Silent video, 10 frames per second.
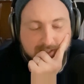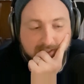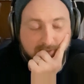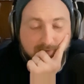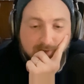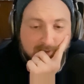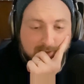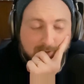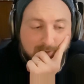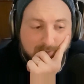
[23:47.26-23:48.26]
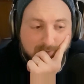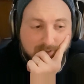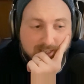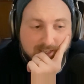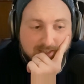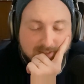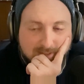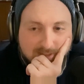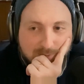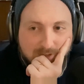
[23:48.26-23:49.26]
Very true. Yeah.
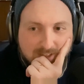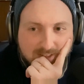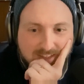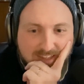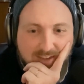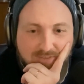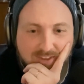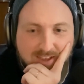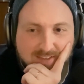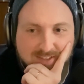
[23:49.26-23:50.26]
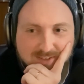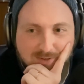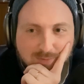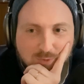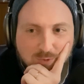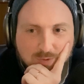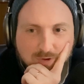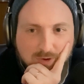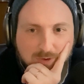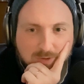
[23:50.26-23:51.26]
I mean, he definitely has his own moral
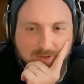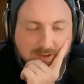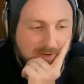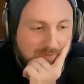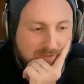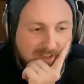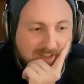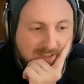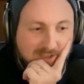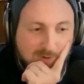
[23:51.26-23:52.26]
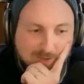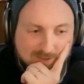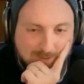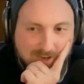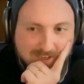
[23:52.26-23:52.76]
code, and I don't think it's always right.